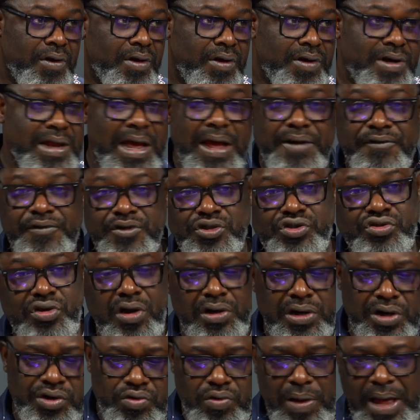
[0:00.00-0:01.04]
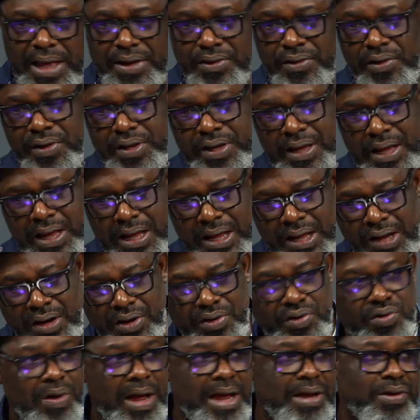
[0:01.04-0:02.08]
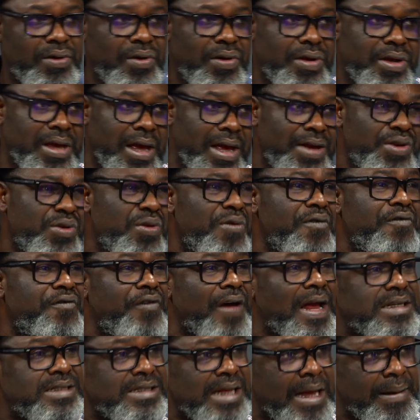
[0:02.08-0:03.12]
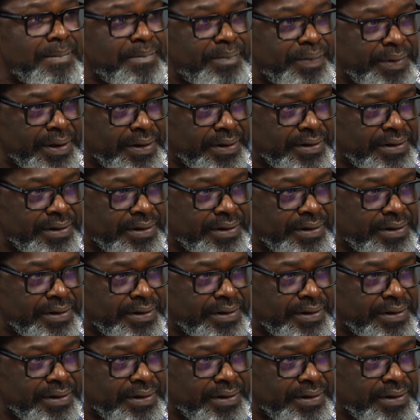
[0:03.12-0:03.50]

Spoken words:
They are even struggling, do I go here or do I go here? You won't find stampede.